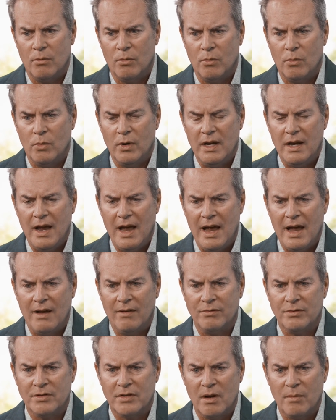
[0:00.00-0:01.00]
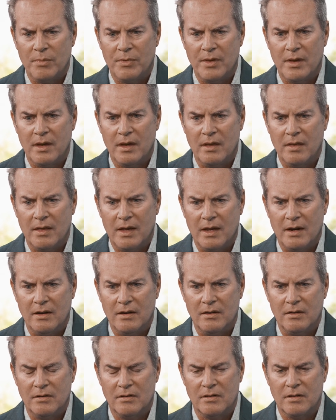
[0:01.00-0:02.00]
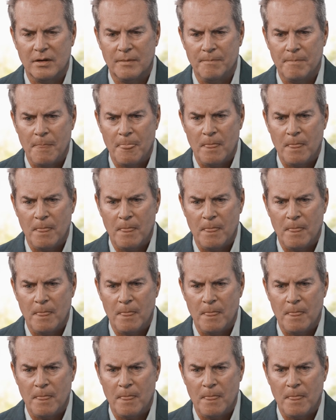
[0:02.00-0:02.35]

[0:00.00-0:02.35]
we have something that is